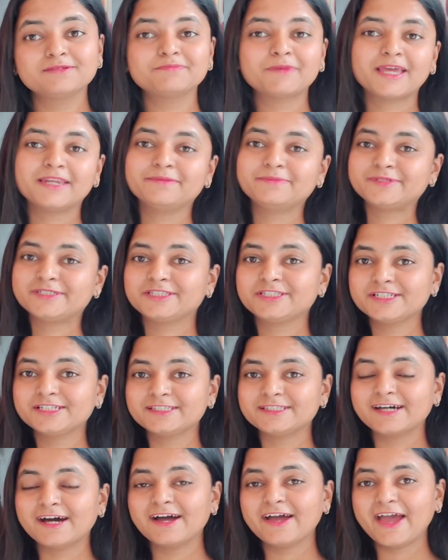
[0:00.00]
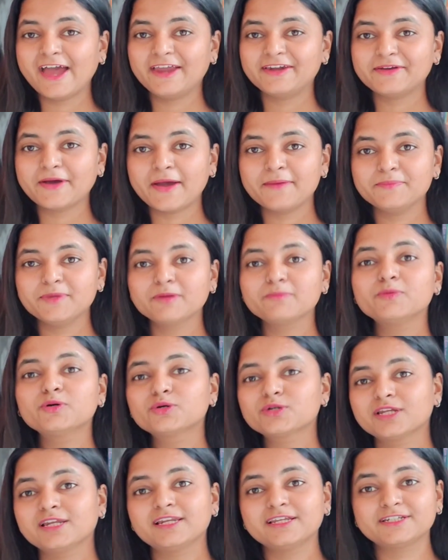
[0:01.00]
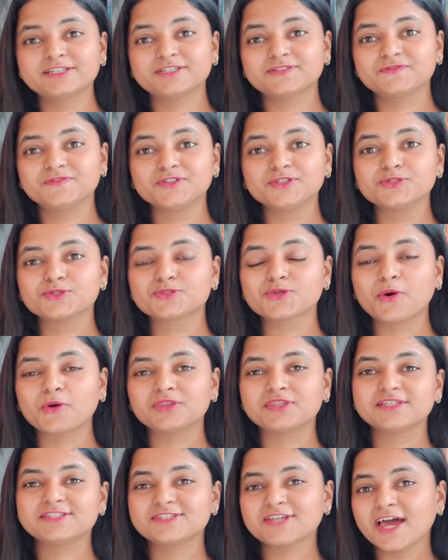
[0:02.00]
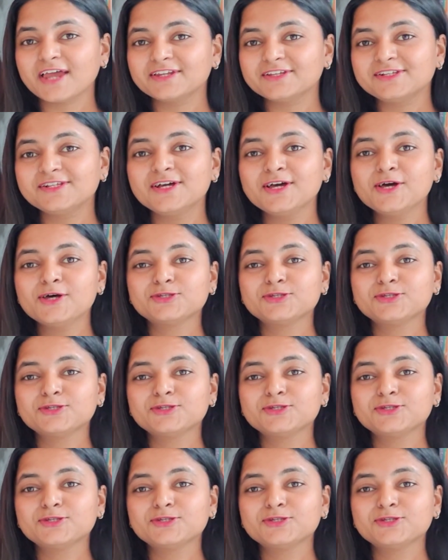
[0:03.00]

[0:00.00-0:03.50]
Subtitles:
My name is Chetna and I make book related videos on this channel.